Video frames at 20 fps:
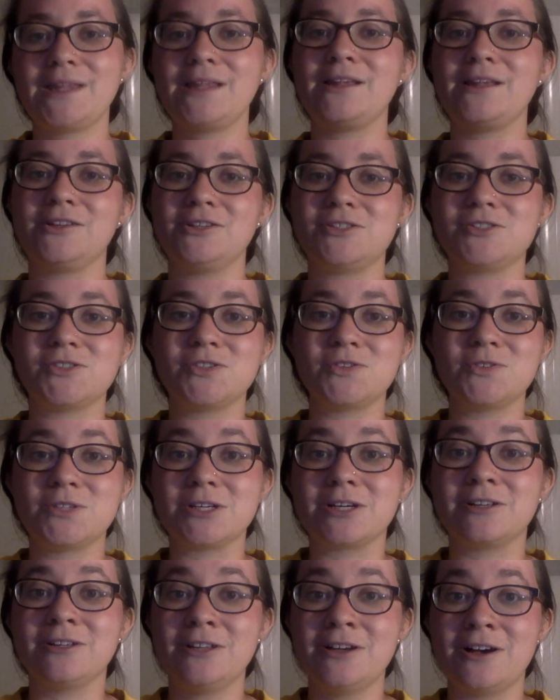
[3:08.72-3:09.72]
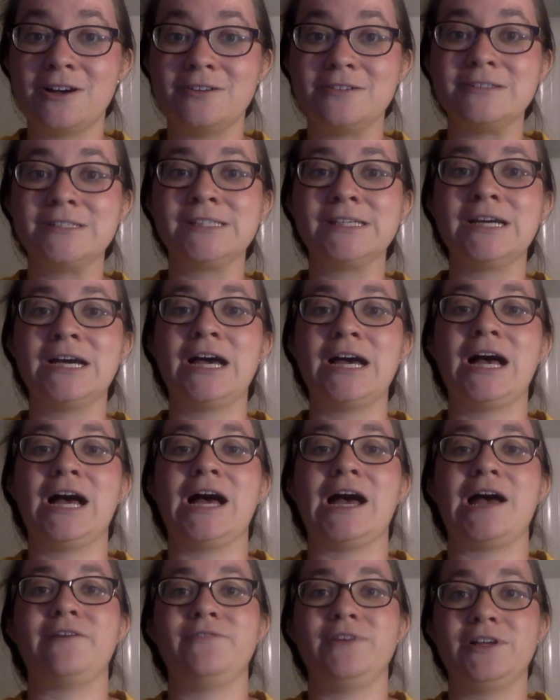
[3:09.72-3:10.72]
So to close,
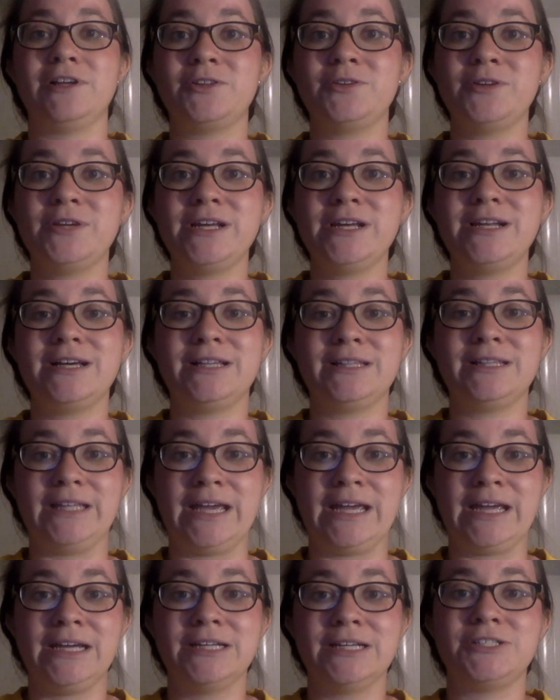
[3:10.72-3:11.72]
I've included a link